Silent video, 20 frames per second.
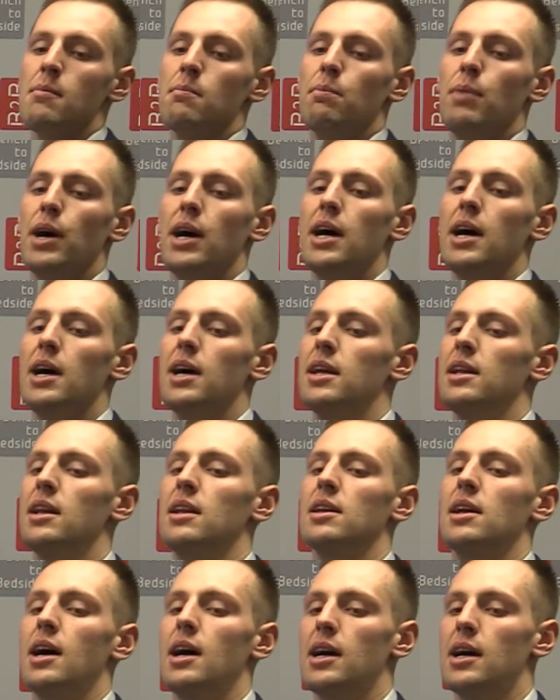but
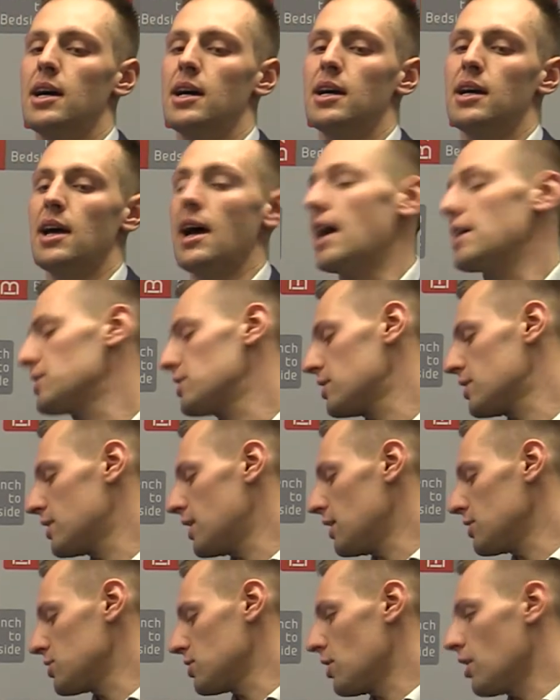has a
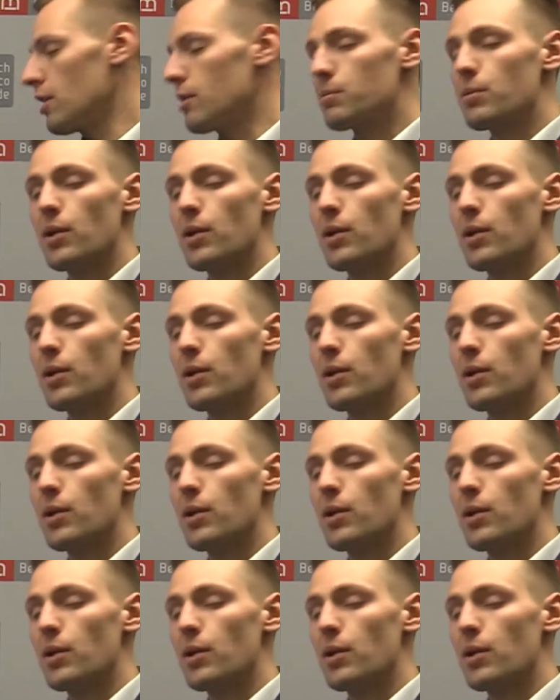$1,000